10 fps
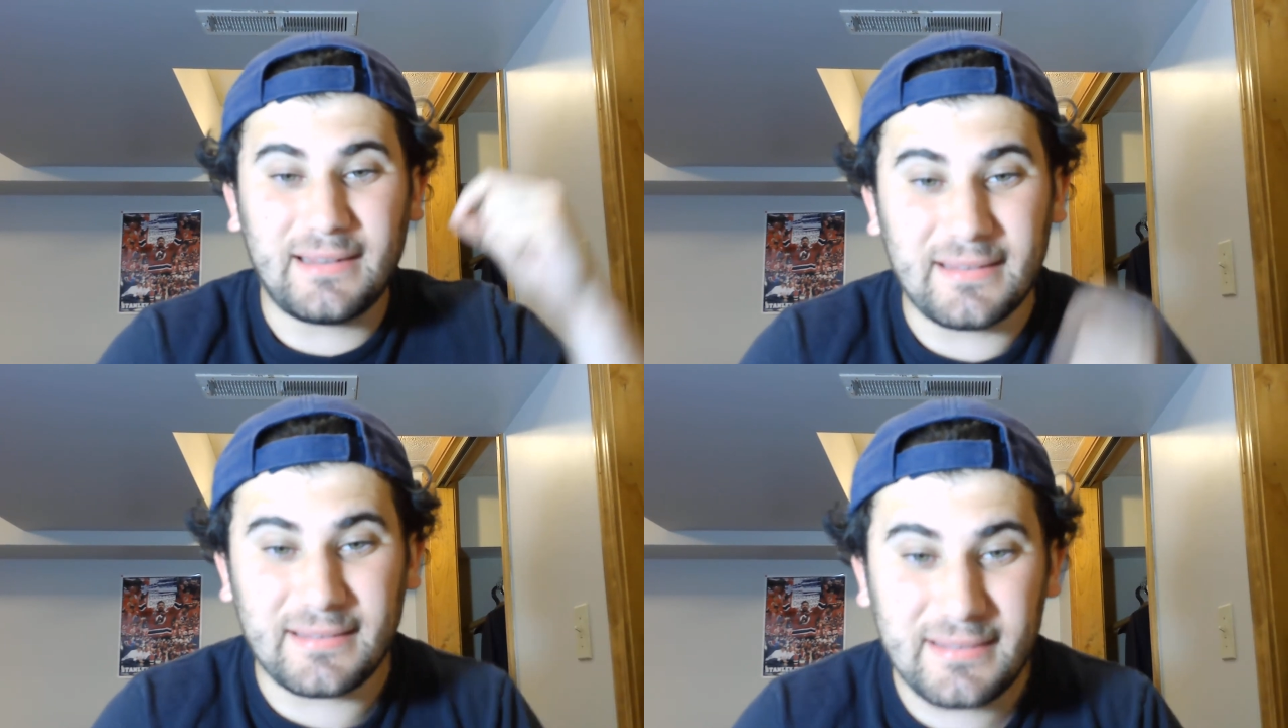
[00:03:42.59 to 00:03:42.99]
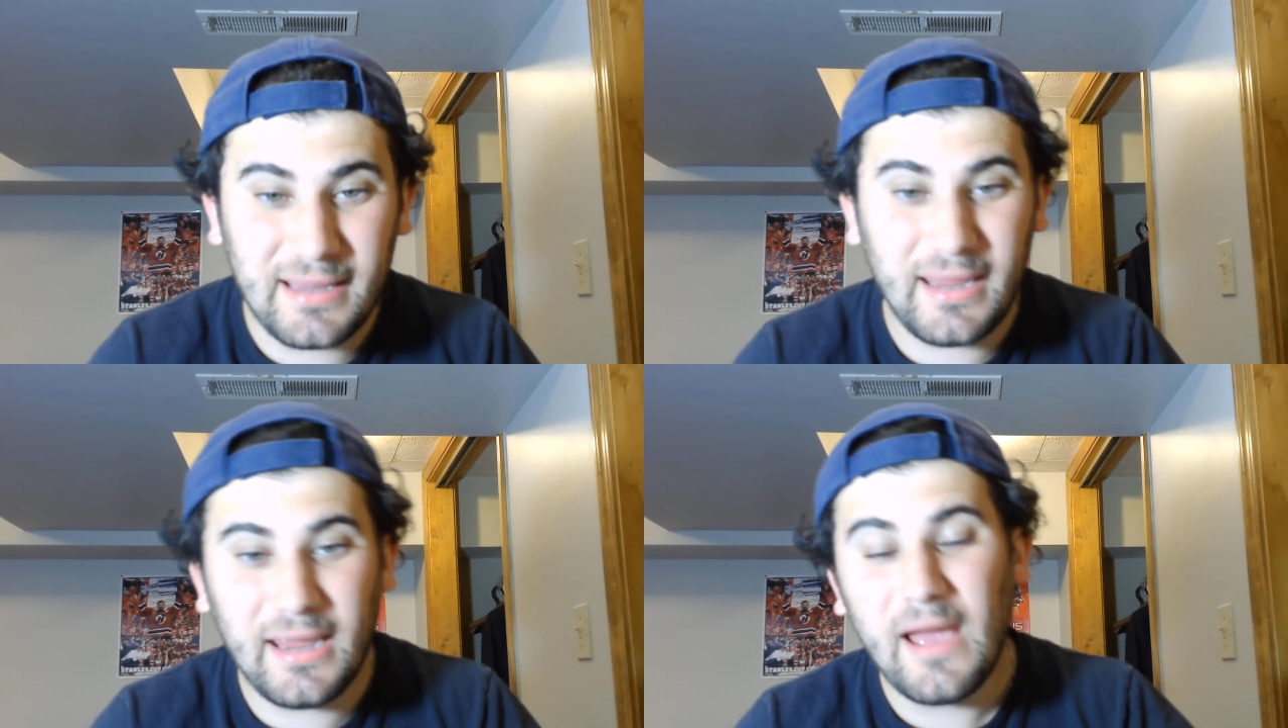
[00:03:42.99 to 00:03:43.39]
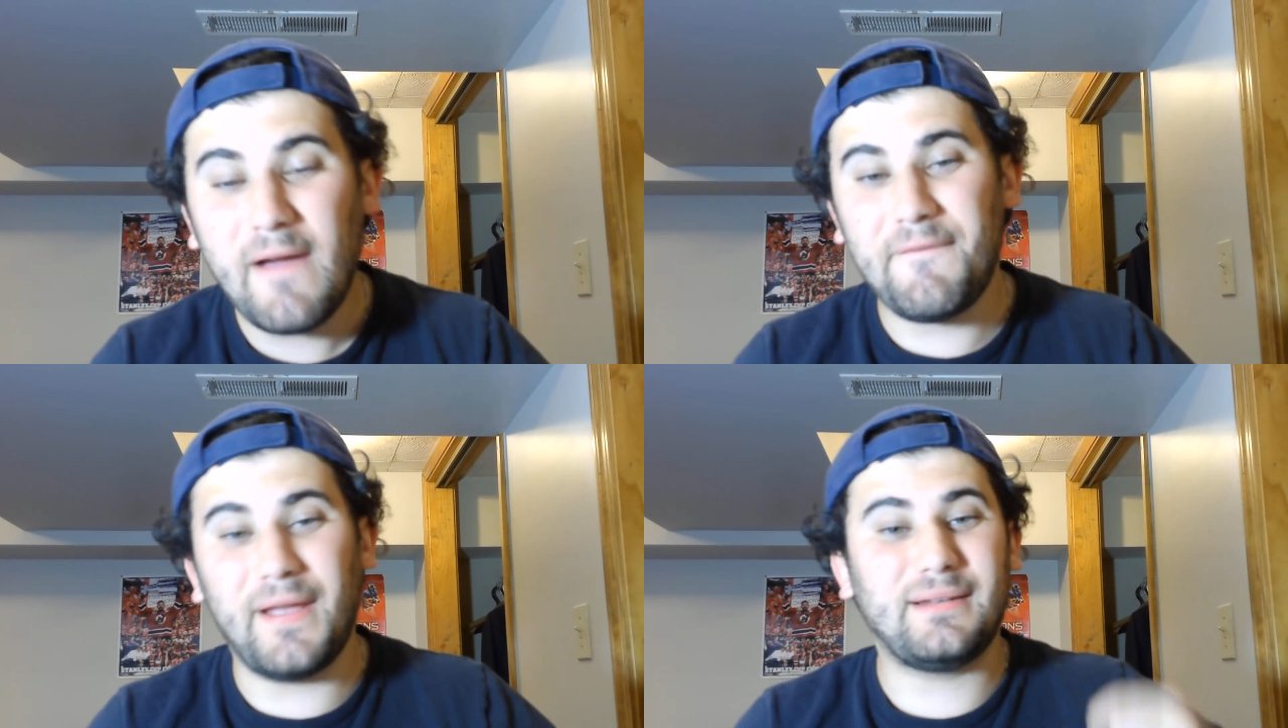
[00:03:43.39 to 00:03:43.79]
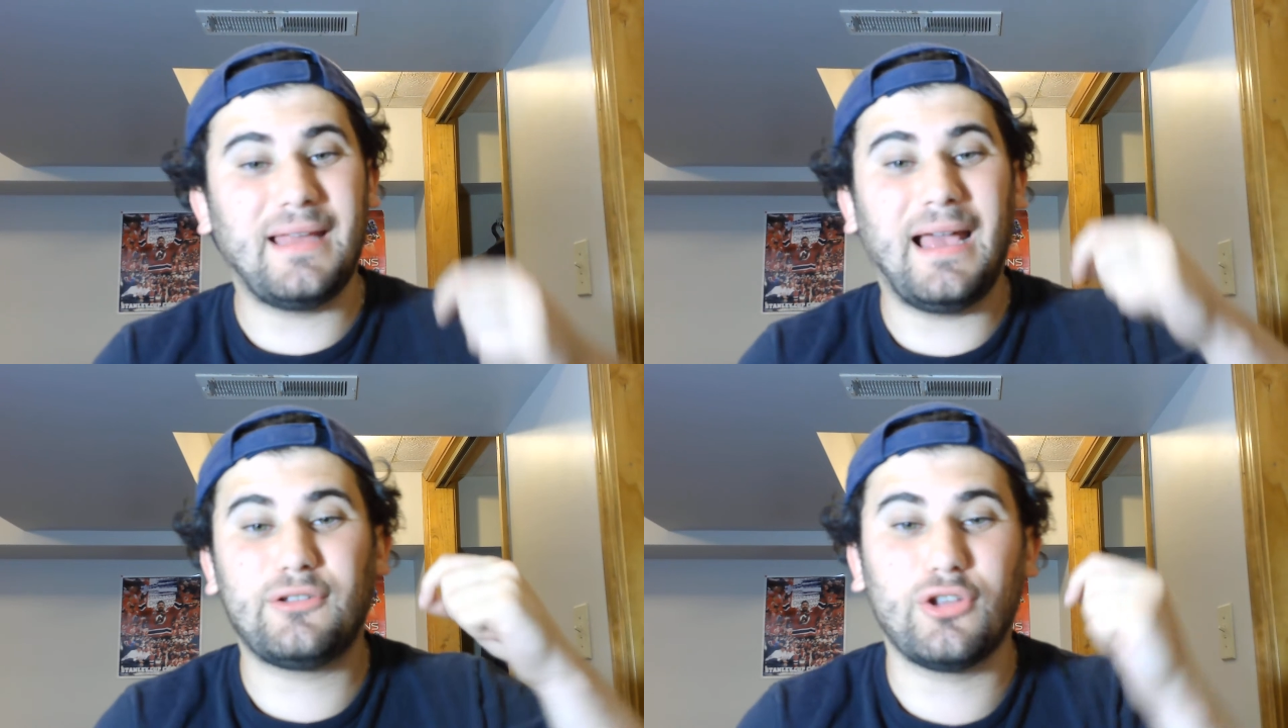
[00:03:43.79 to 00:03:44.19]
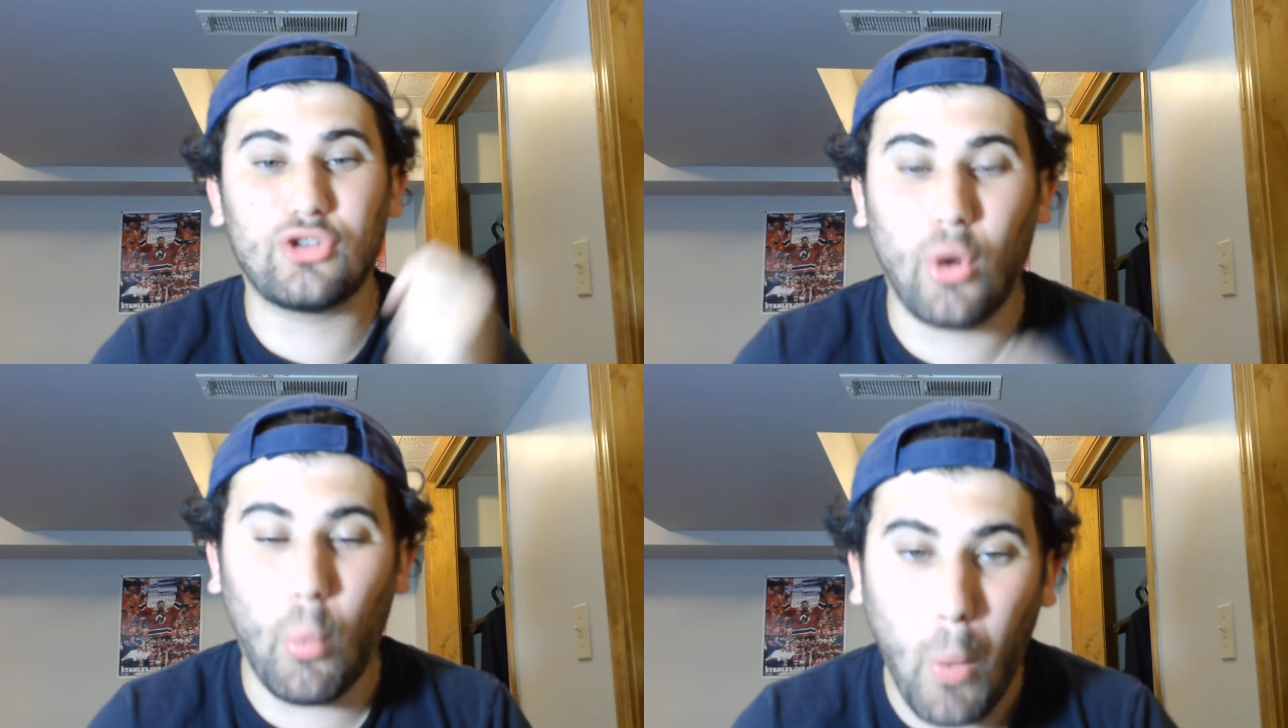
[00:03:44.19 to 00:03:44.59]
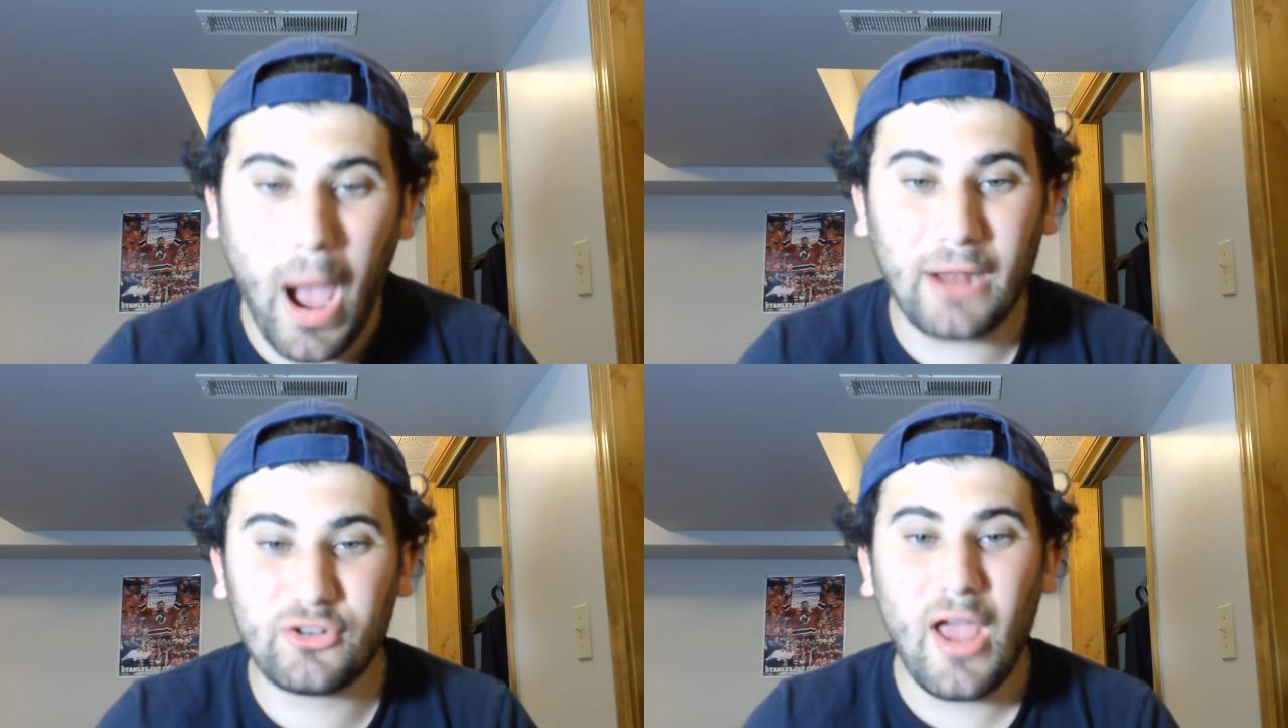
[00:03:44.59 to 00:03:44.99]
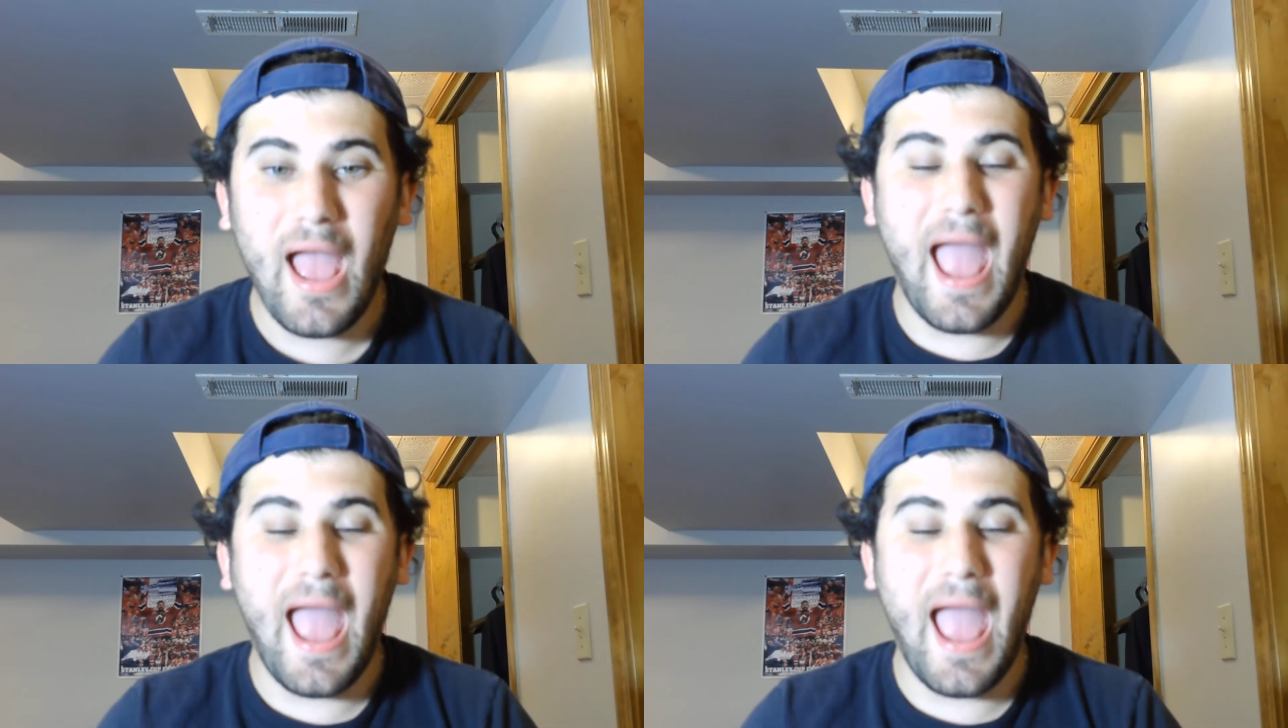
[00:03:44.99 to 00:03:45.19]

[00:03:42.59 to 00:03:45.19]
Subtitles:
to see, fantastic to watch,